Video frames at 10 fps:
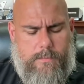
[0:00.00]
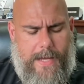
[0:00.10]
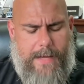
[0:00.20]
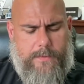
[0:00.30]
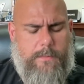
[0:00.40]
I
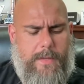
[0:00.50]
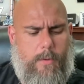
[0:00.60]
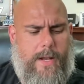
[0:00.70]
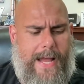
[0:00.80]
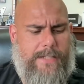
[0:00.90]
have something I
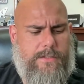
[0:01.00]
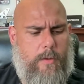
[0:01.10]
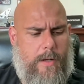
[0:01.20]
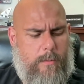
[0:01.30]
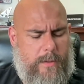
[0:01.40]
want to ask you.
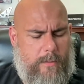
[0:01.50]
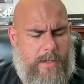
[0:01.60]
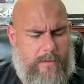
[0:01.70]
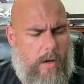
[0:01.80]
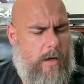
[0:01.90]
I don't really
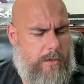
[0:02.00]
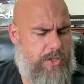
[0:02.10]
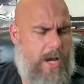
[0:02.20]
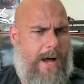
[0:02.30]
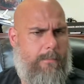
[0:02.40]
want to talk
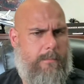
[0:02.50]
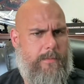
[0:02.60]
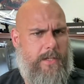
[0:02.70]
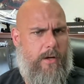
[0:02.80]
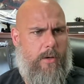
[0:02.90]
shop,
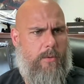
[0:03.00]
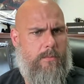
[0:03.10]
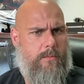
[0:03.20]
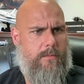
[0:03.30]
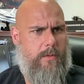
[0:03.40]
figure
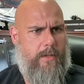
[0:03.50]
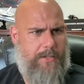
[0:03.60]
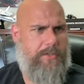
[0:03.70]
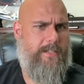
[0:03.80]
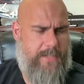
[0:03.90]
out
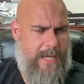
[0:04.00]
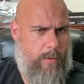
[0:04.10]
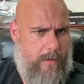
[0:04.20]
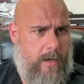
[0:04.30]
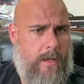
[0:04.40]
your kid's game or
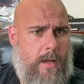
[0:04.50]
whatever.